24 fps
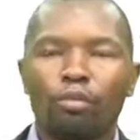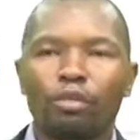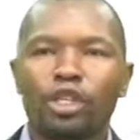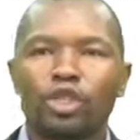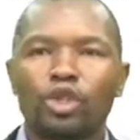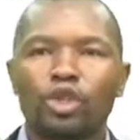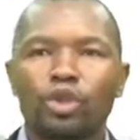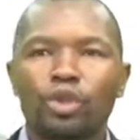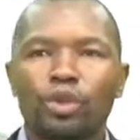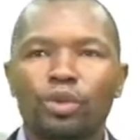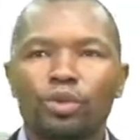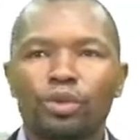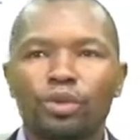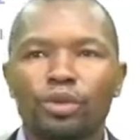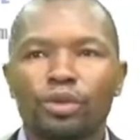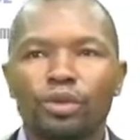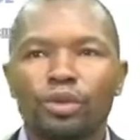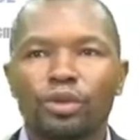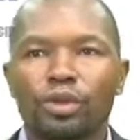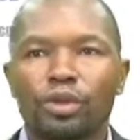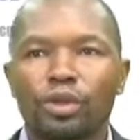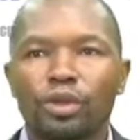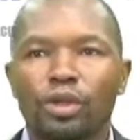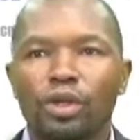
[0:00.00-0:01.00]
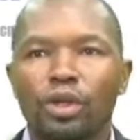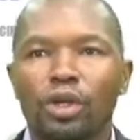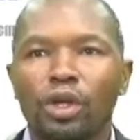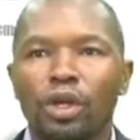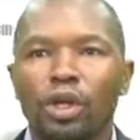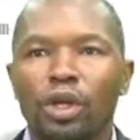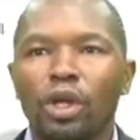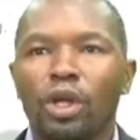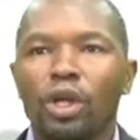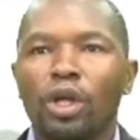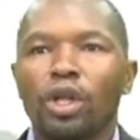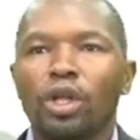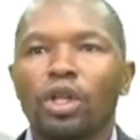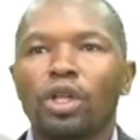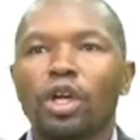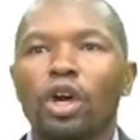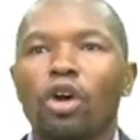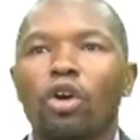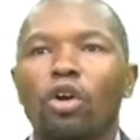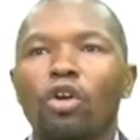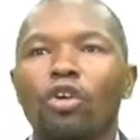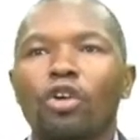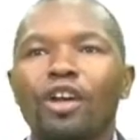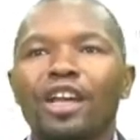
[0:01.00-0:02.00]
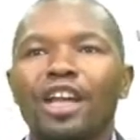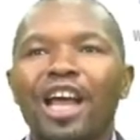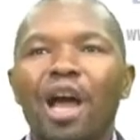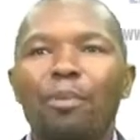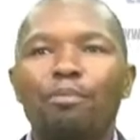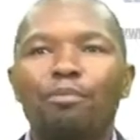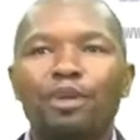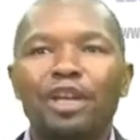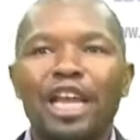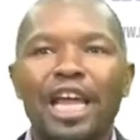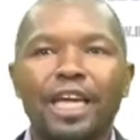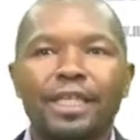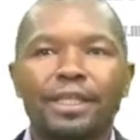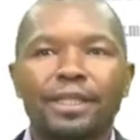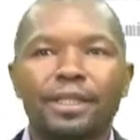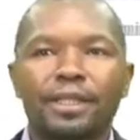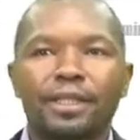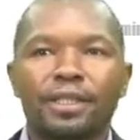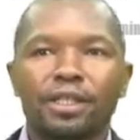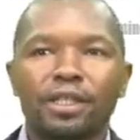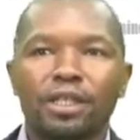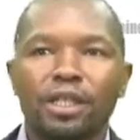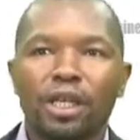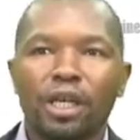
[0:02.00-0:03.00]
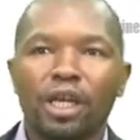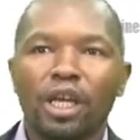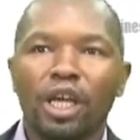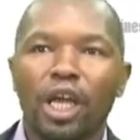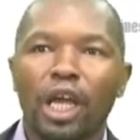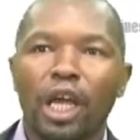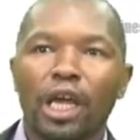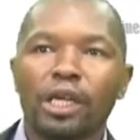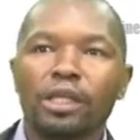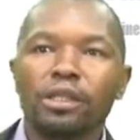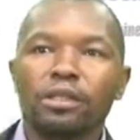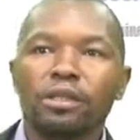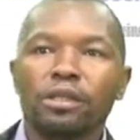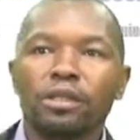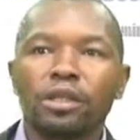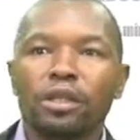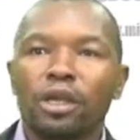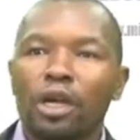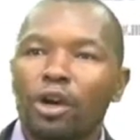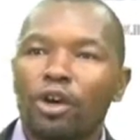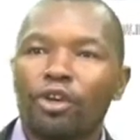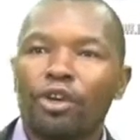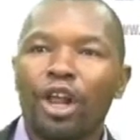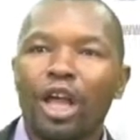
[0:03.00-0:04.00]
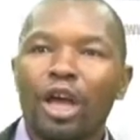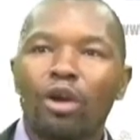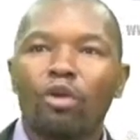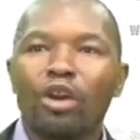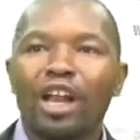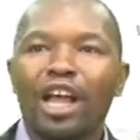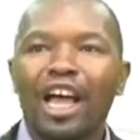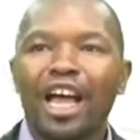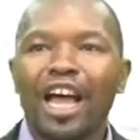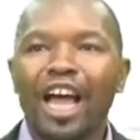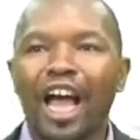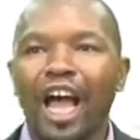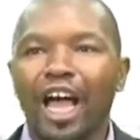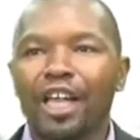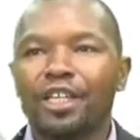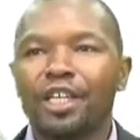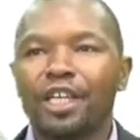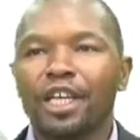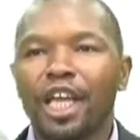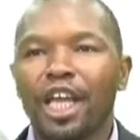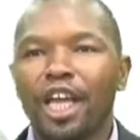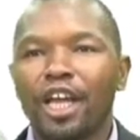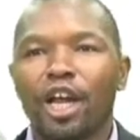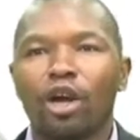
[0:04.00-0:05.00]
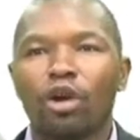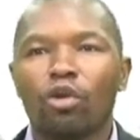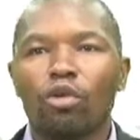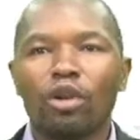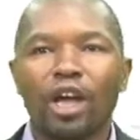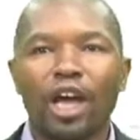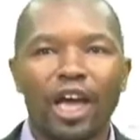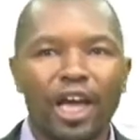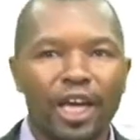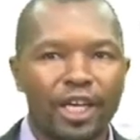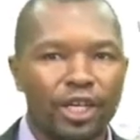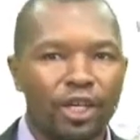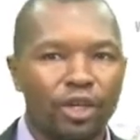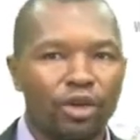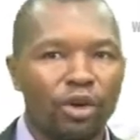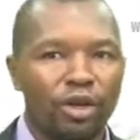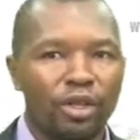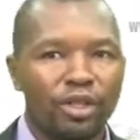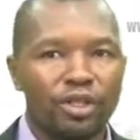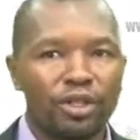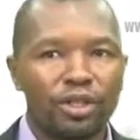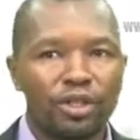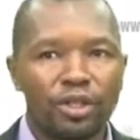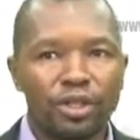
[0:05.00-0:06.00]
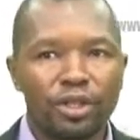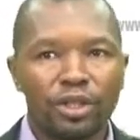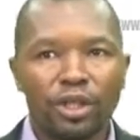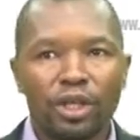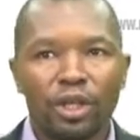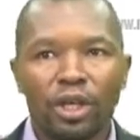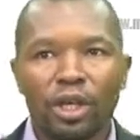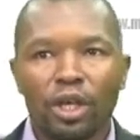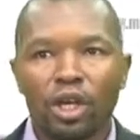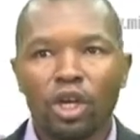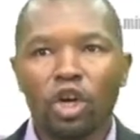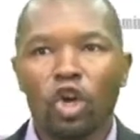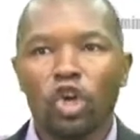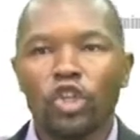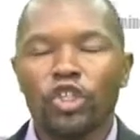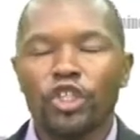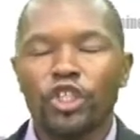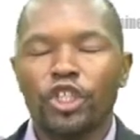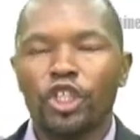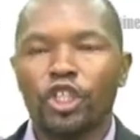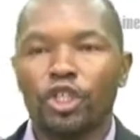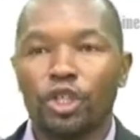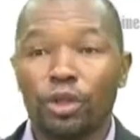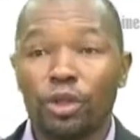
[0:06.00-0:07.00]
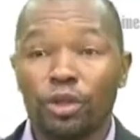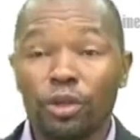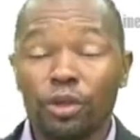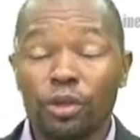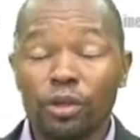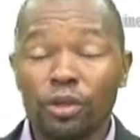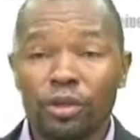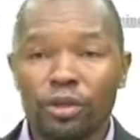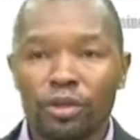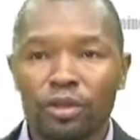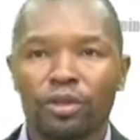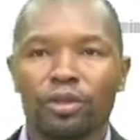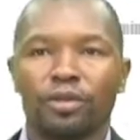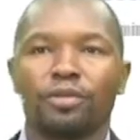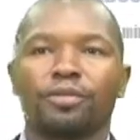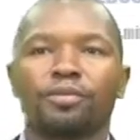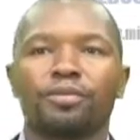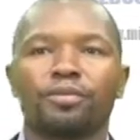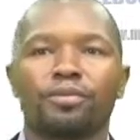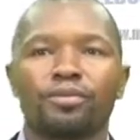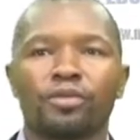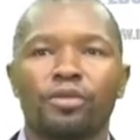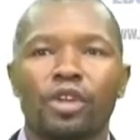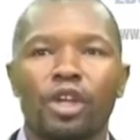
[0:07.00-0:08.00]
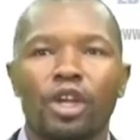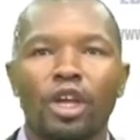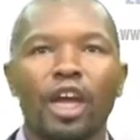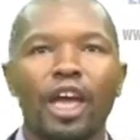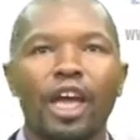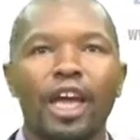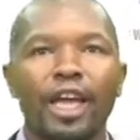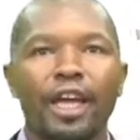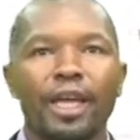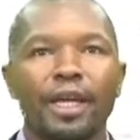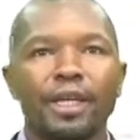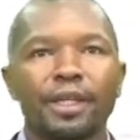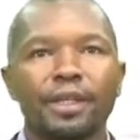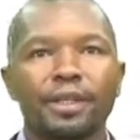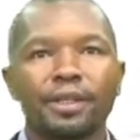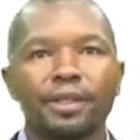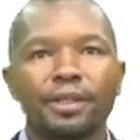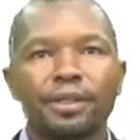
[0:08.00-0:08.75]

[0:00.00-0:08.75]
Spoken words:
two, the coronal plate in regular and irregular echinoids constitute A.